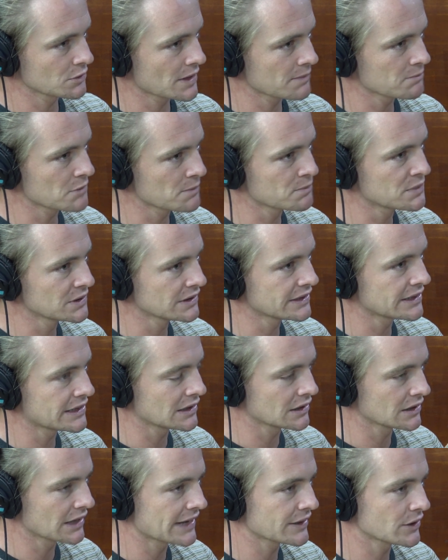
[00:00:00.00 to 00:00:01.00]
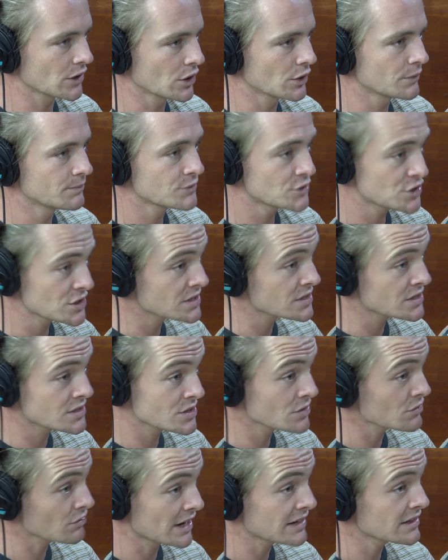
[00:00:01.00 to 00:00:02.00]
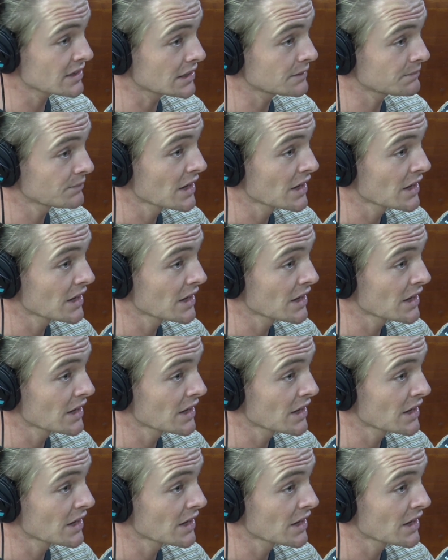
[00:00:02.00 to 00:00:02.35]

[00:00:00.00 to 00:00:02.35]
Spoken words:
that ability to let go, just surrender,